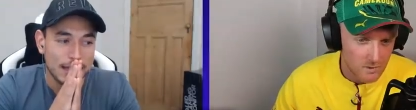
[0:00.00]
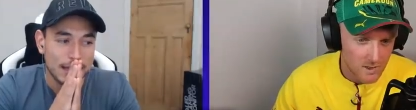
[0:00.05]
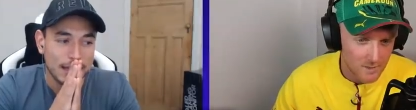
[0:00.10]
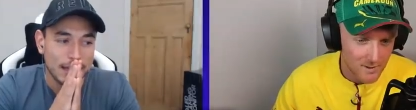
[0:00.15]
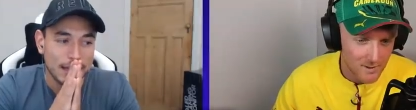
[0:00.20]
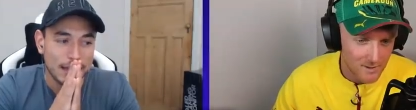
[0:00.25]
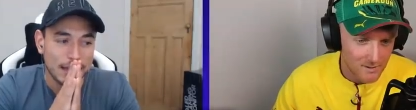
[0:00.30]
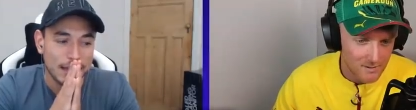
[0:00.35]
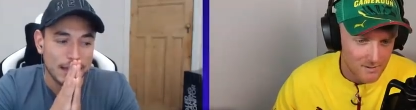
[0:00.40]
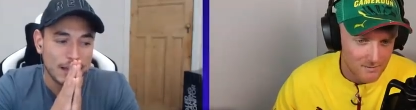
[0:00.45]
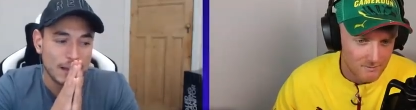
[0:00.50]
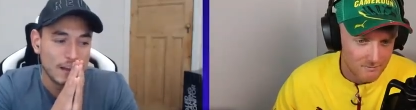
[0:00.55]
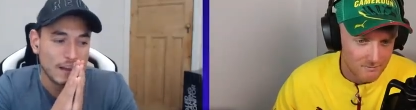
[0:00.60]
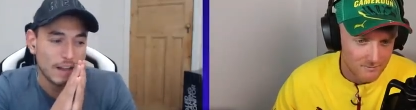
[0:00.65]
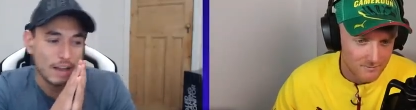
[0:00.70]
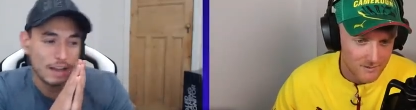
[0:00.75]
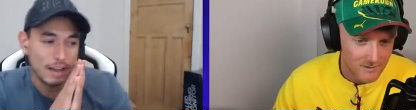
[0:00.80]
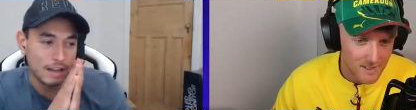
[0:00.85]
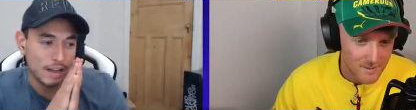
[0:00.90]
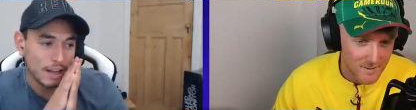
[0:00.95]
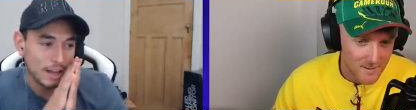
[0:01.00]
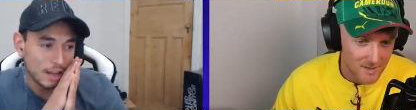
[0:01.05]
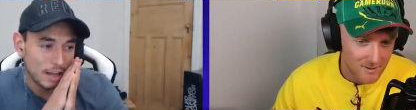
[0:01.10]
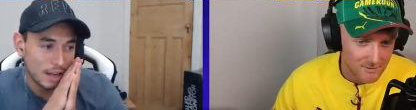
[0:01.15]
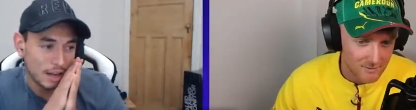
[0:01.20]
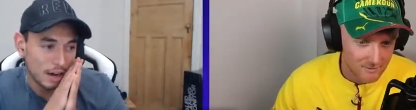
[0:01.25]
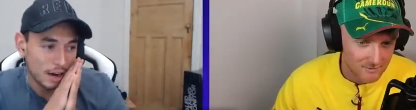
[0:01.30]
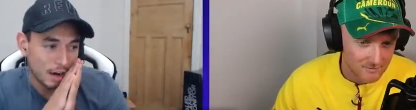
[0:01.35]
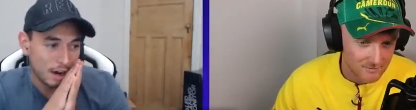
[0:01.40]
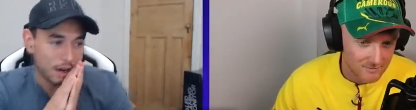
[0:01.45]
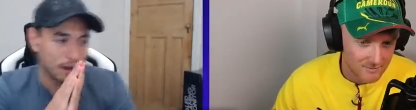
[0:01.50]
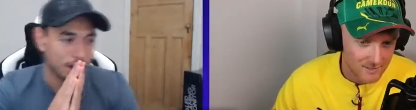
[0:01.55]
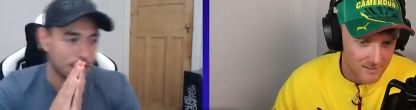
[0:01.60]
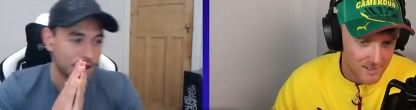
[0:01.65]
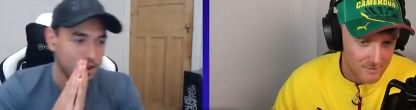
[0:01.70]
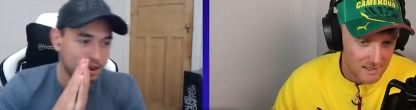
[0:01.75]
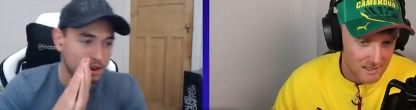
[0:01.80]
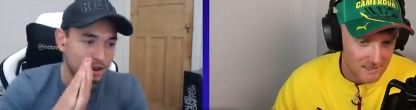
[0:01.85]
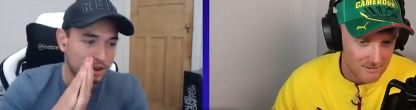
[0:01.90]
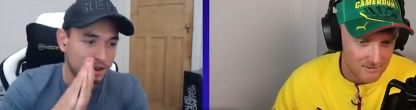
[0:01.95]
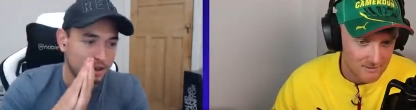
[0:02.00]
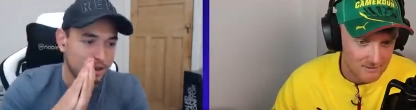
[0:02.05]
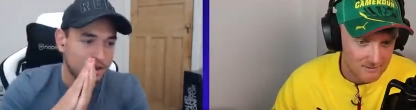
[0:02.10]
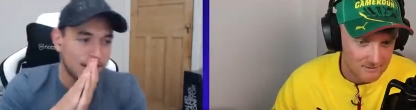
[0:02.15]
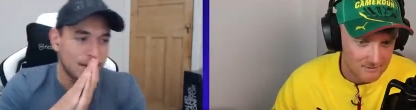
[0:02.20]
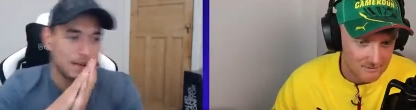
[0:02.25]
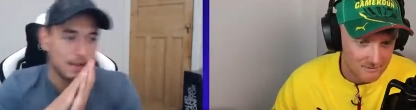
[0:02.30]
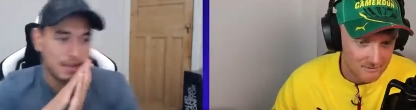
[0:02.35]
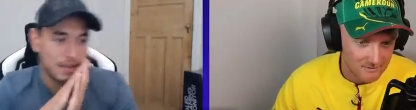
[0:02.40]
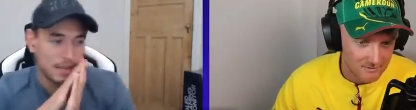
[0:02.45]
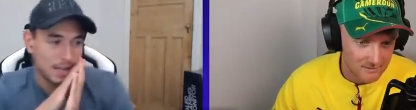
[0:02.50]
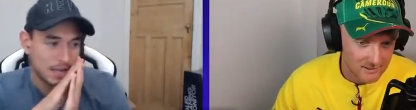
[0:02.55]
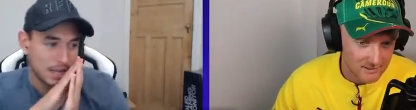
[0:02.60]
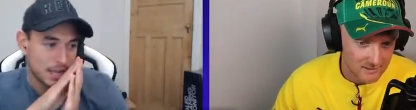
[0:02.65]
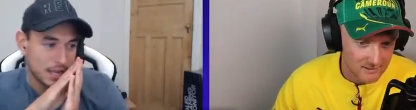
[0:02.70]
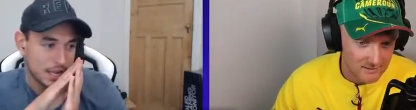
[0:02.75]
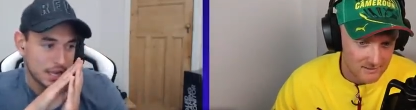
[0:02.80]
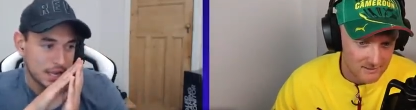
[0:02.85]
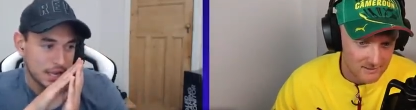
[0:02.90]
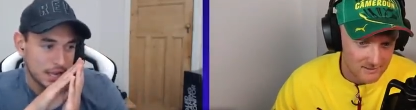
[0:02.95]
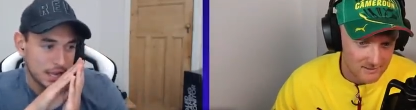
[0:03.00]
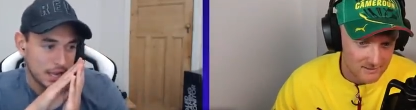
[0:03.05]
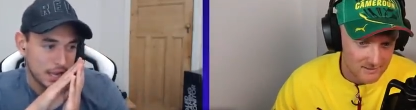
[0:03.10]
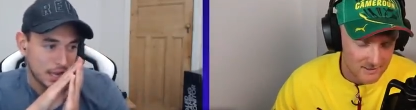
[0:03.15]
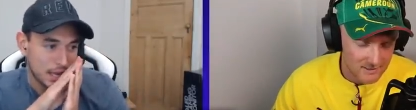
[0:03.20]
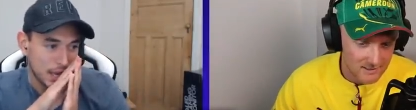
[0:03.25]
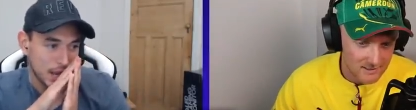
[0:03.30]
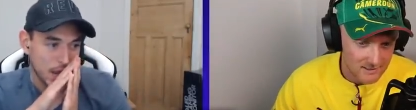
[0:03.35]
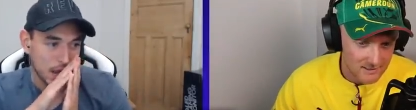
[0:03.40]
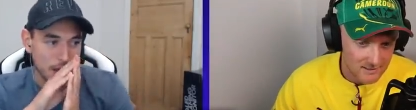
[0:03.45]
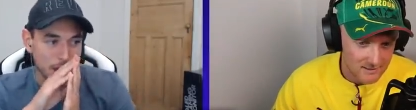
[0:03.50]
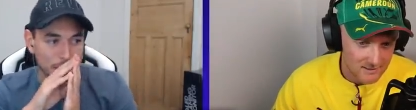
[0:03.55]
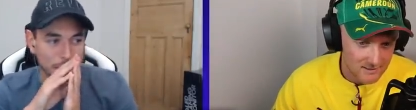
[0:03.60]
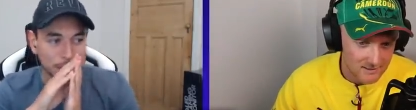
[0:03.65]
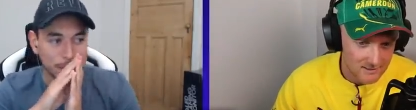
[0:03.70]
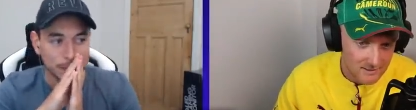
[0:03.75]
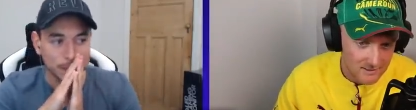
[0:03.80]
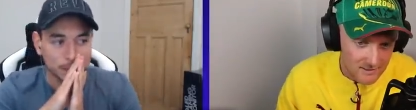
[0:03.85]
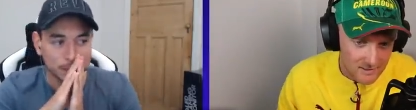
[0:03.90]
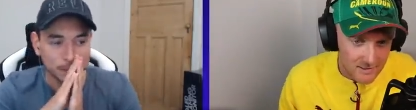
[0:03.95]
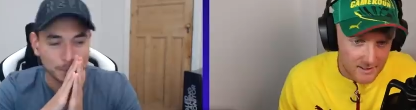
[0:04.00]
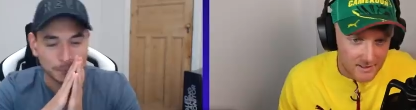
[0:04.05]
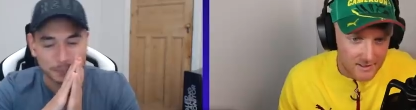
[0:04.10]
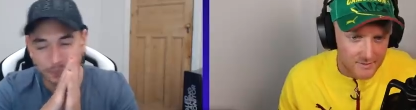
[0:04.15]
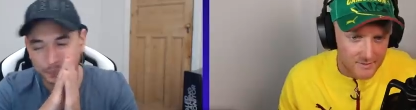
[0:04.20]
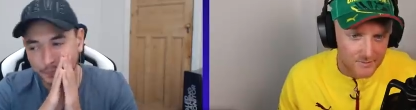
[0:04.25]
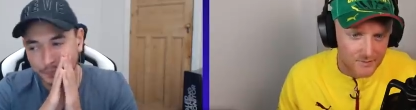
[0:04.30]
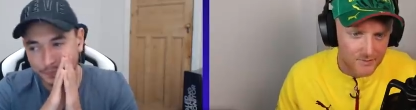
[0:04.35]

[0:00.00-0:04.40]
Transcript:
Speaker 1: come on, come on, come on. Okay.